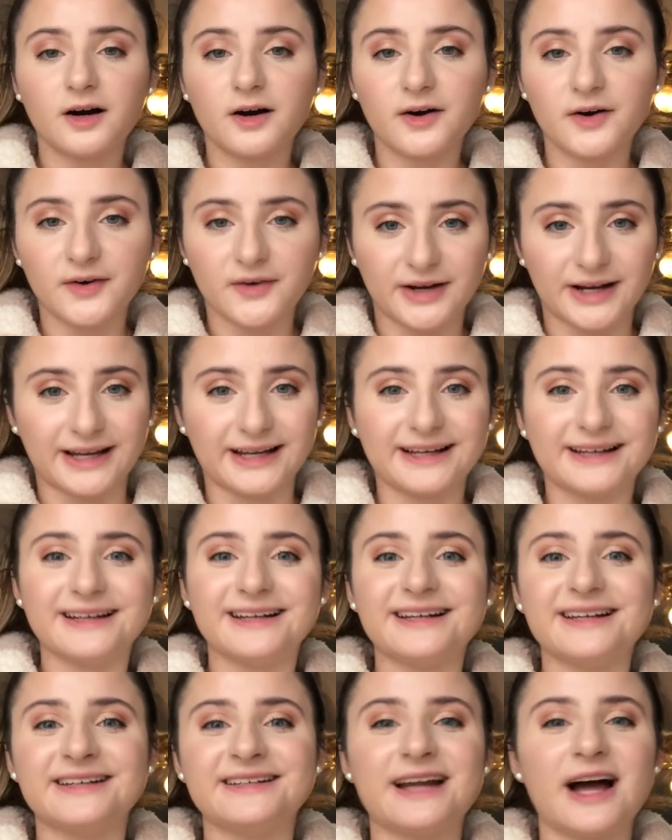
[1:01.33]
Okay,
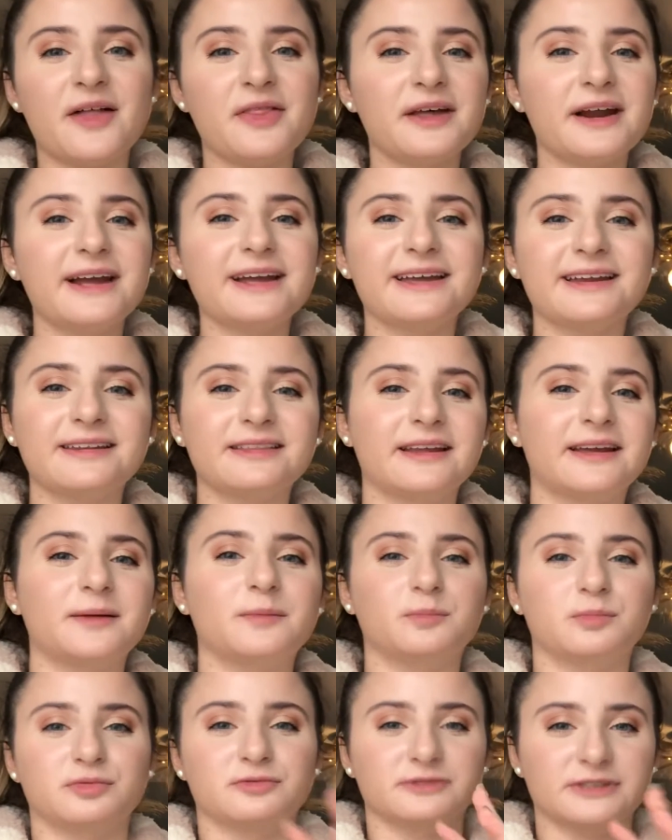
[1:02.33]
now that I can
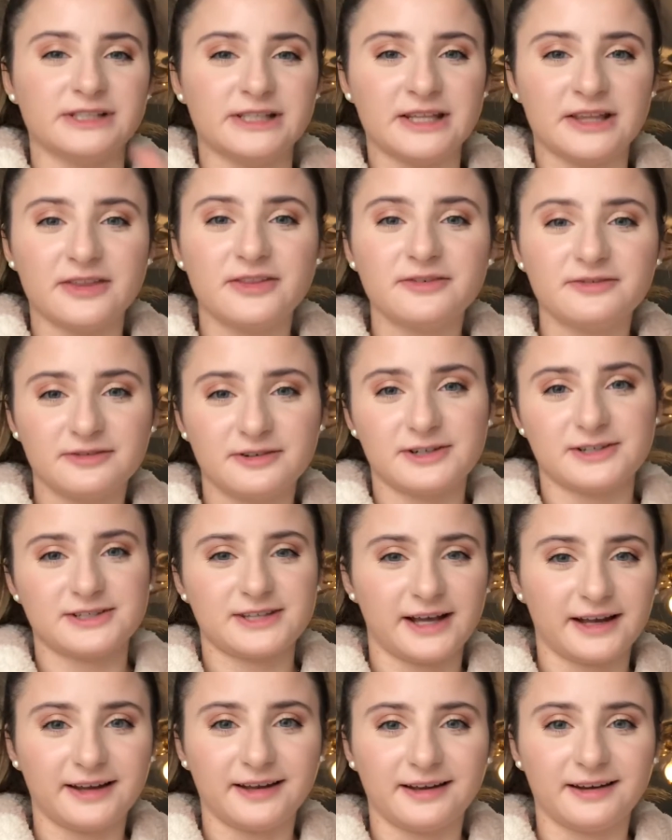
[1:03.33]
like breathe for a
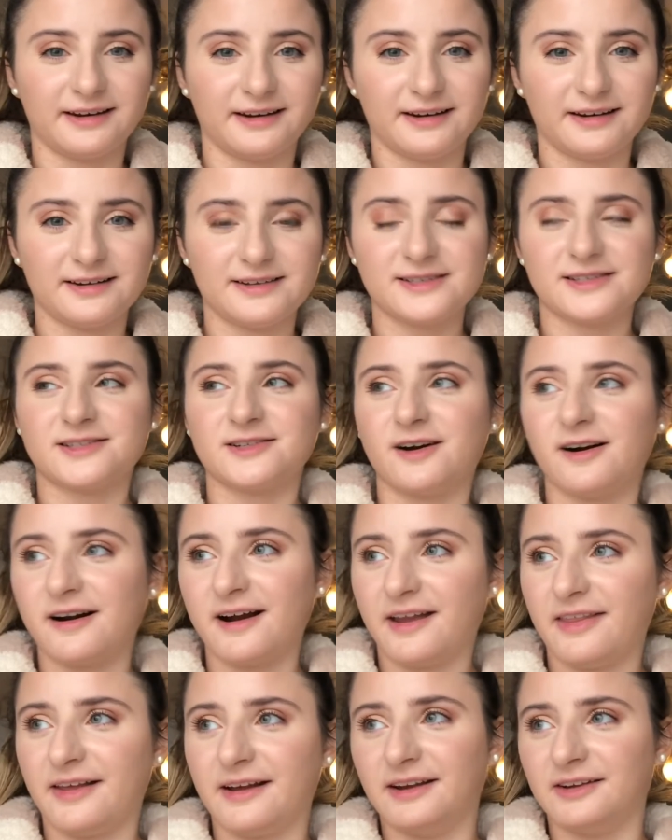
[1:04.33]
second,
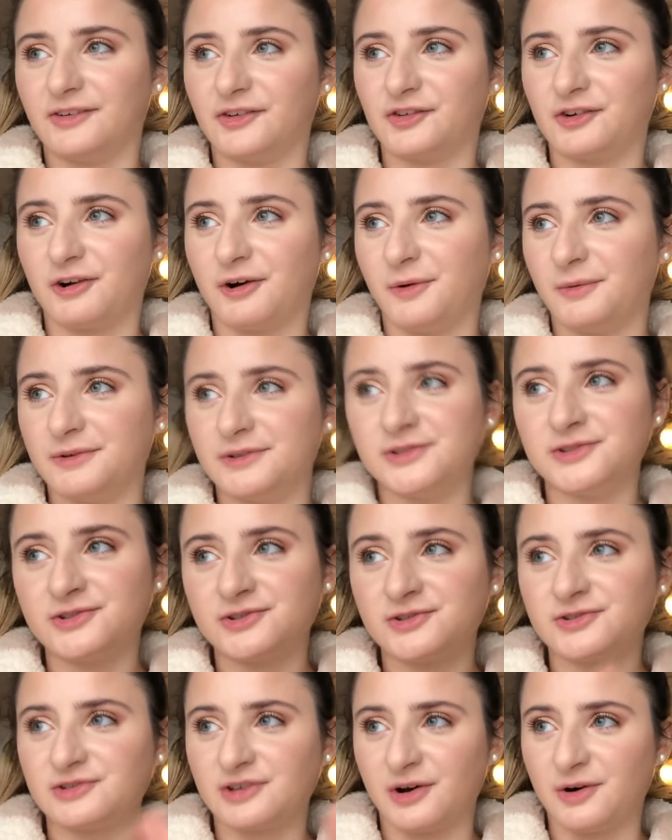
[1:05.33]
sorry that intro was
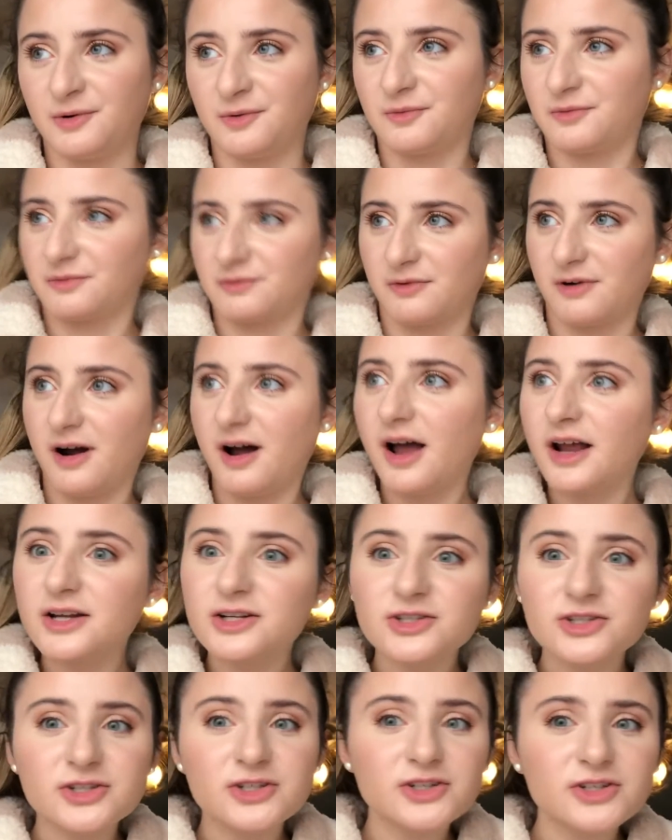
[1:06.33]
so
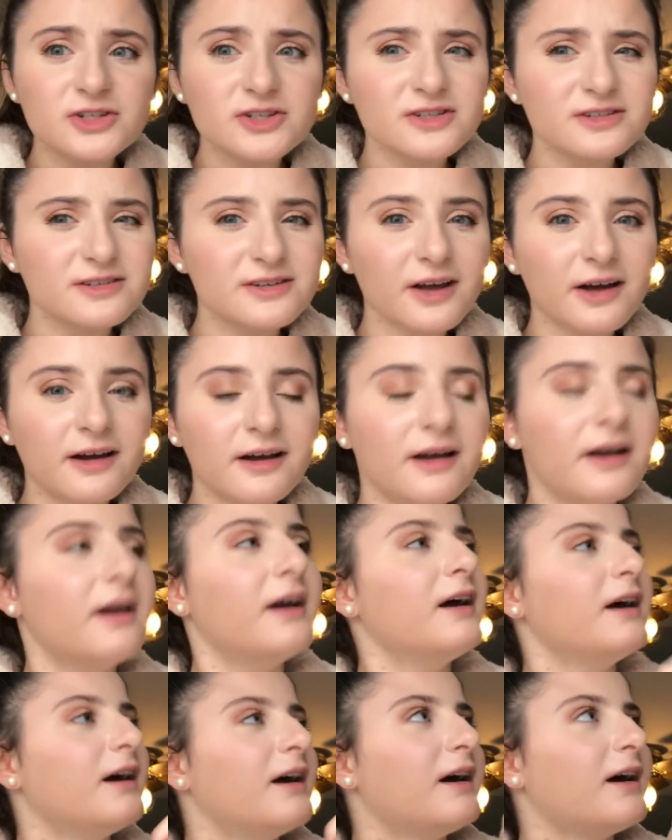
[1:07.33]
rushed.
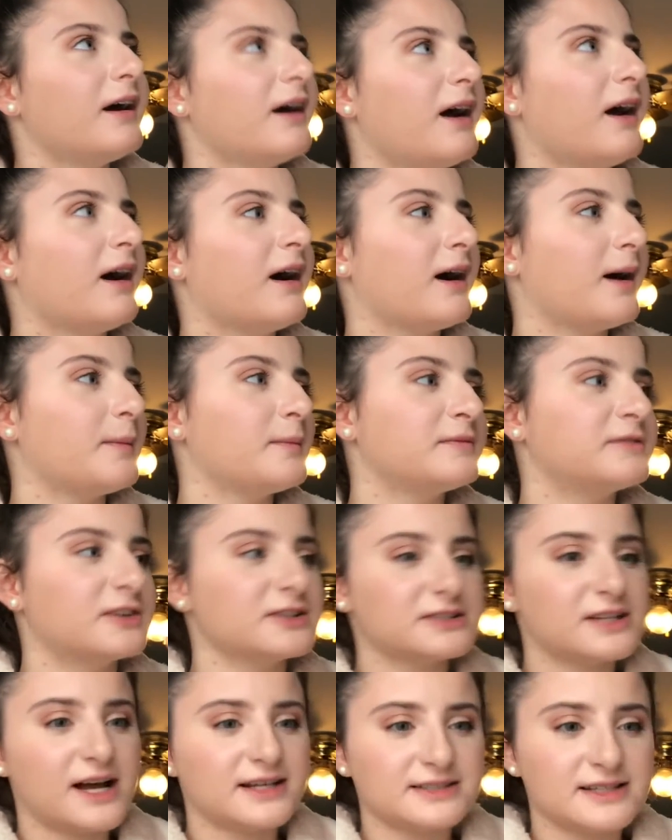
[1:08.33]
Um,
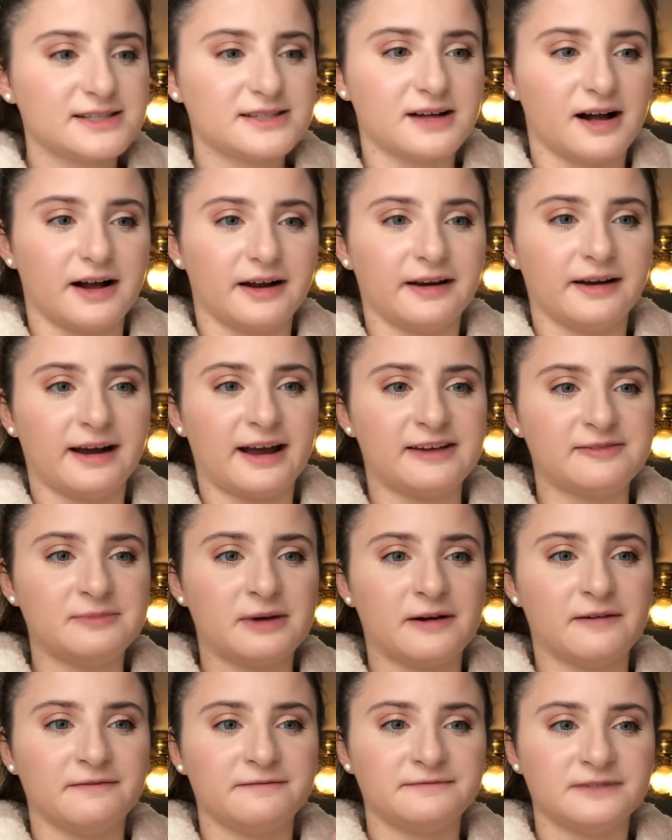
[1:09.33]
first class is done. I have
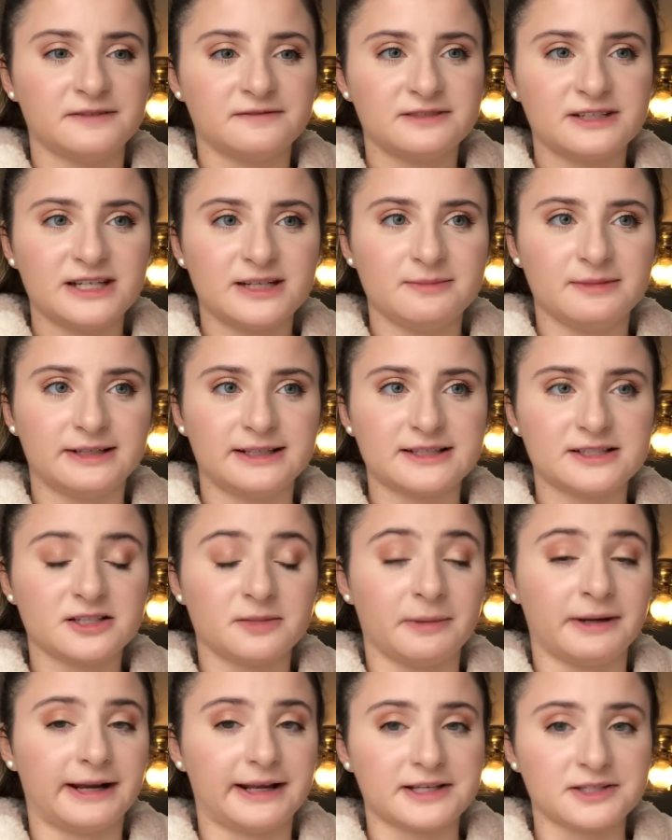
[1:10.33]
about fifteen minutes to
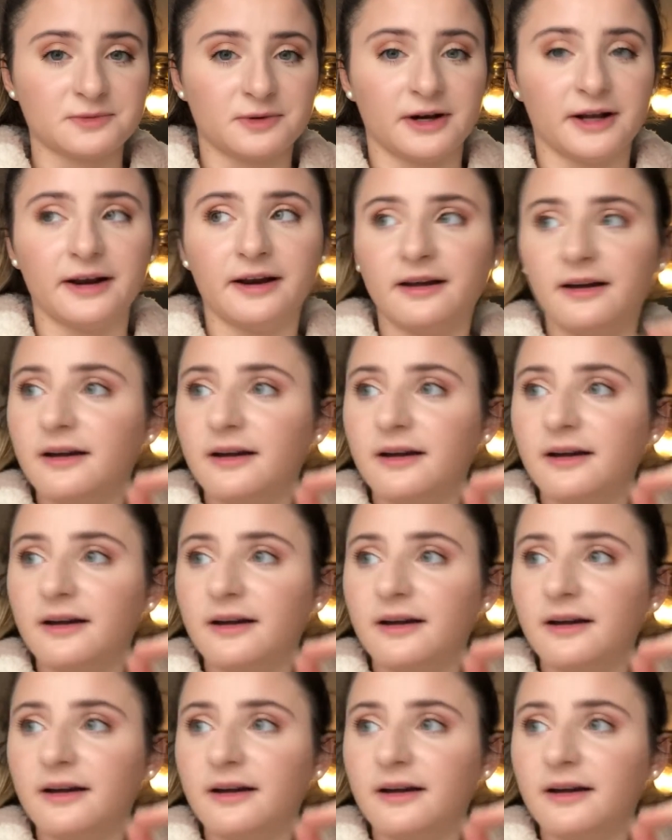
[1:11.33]
my next one.